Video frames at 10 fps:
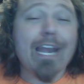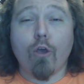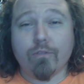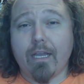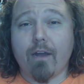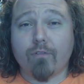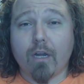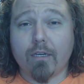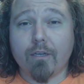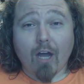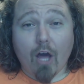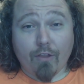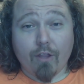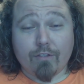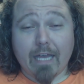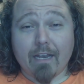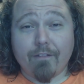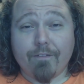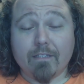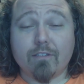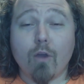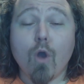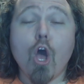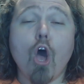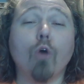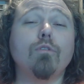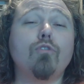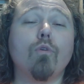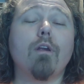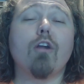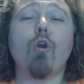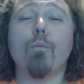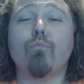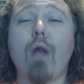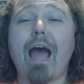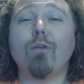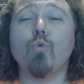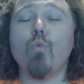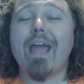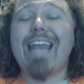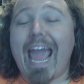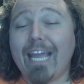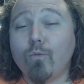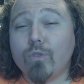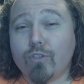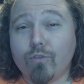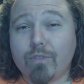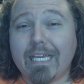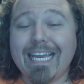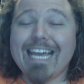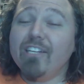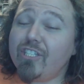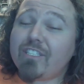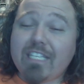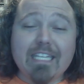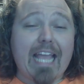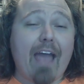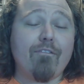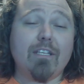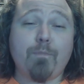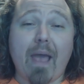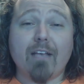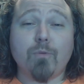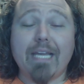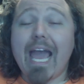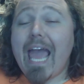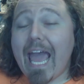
Jose Alvarado. On the other side of the fence, though, Jose Soriano, Brian Wu, and Hayden Wisniewski just didn't have it this past week.